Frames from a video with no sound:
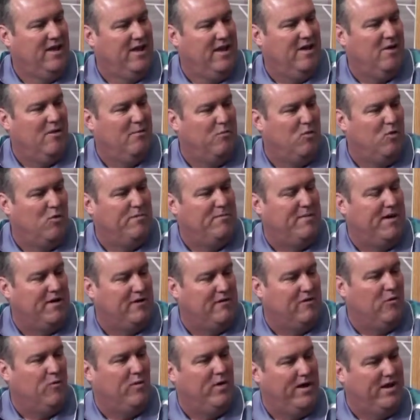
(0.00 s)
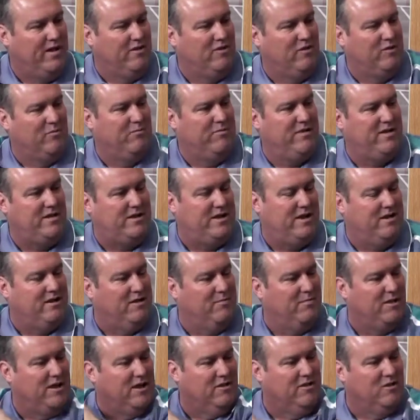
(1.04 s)
to elbow him out of the way a little bit to
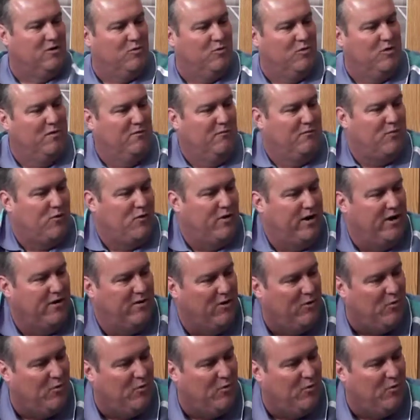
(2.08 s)
make a little room for you on the